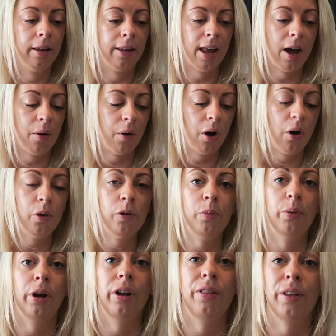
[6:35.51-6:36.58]
Now Alt
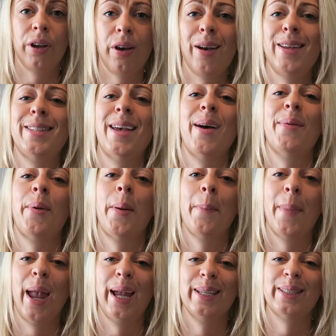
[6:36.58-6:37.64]
Brew, the guys there were
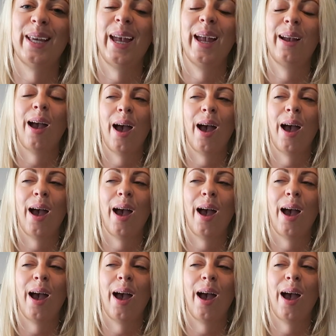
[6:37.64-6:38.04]
amazing